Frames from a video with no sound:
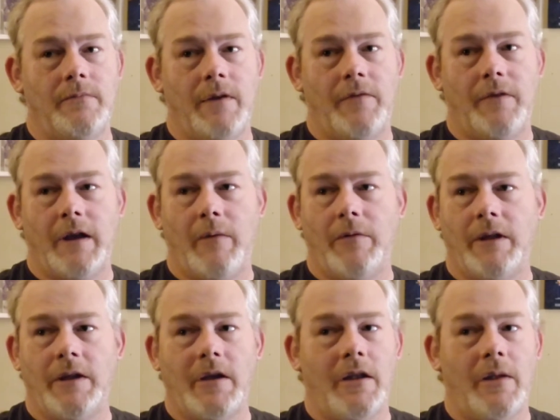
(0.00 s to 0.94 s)
I forgot what they
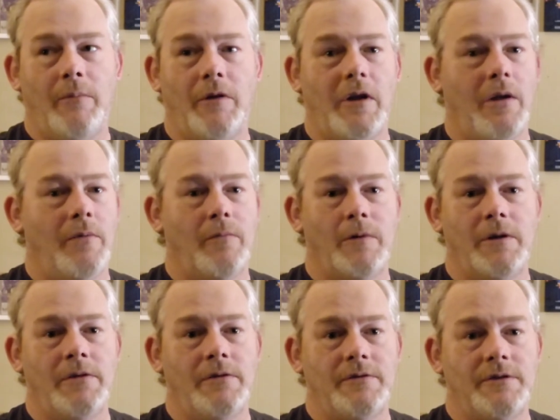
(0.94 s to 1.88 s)
call them. I'm going to call them
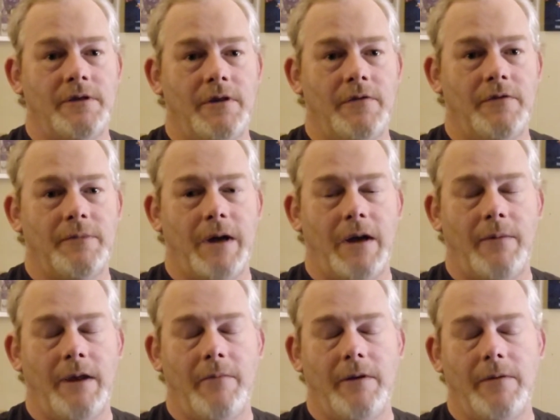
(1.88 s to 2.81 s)
reels of
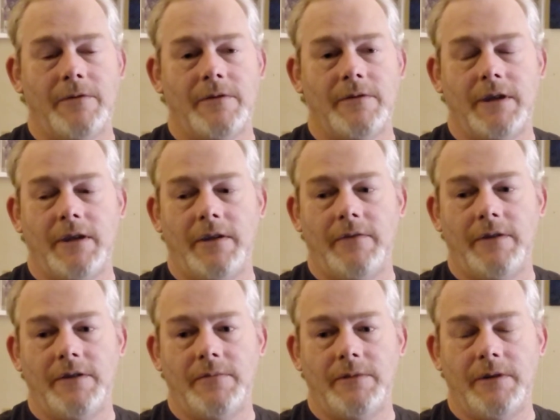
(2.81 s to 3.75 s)
Spider-Man when he was on
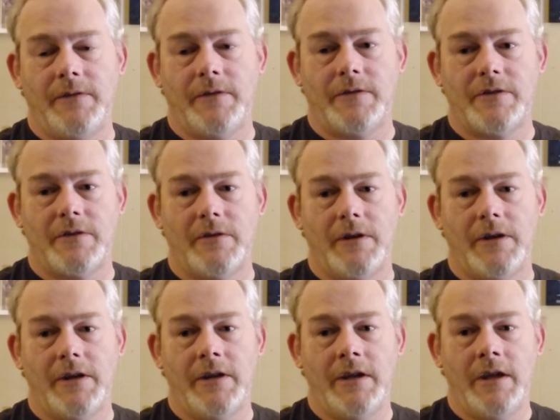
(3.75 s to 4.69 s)
television when he first started.
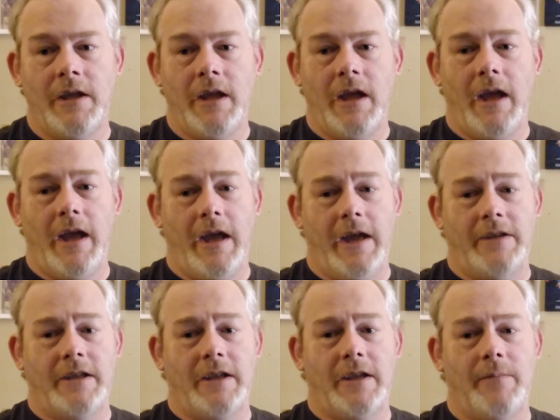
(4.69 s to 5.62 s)
He has,
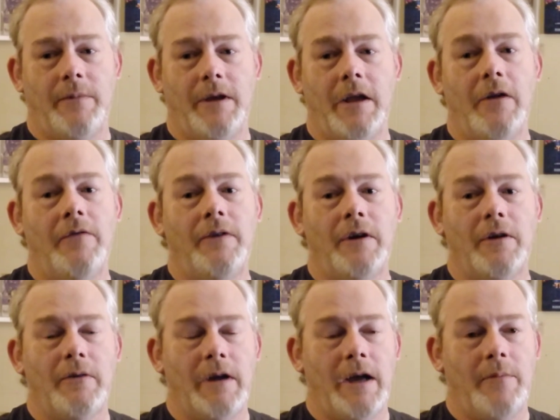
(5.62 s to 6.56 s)
like, a big old
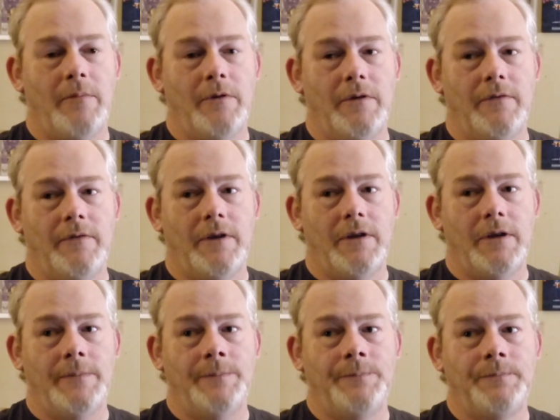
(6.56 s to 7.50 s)
photo album of...
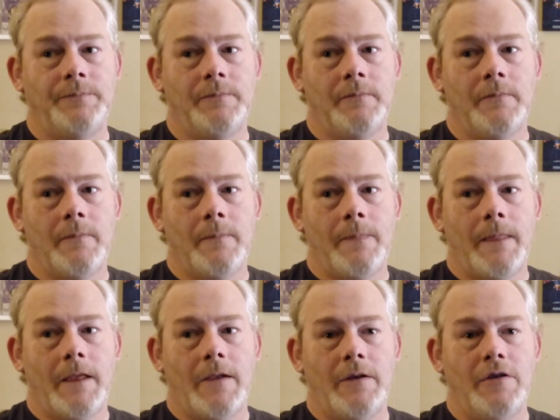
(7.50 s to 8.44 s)
Uh,
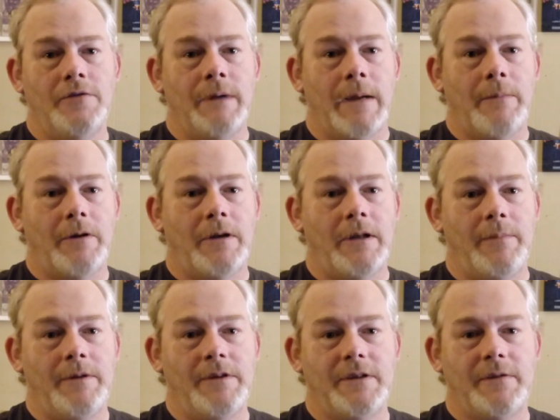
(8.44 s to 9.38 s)
newspaper
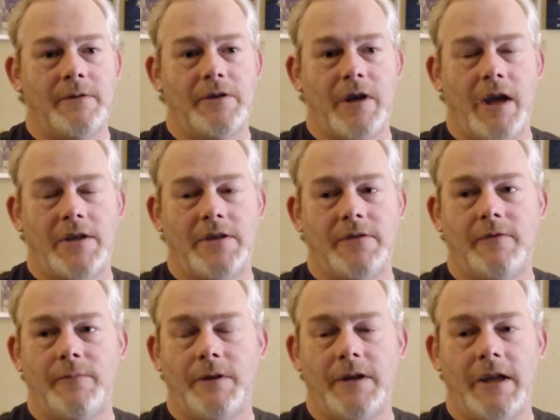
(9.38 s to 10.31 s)
clippings and retractions
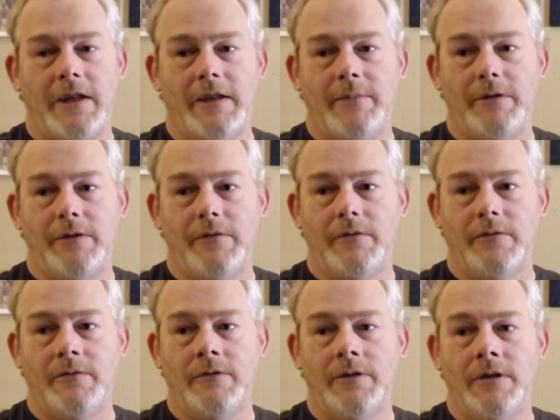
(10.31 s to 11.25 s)
from the Daily
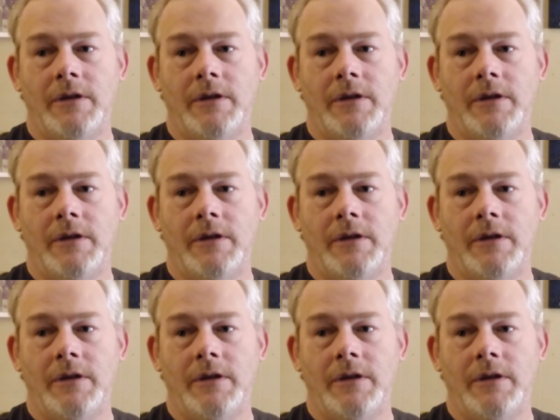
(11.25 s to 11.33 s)
Bugle.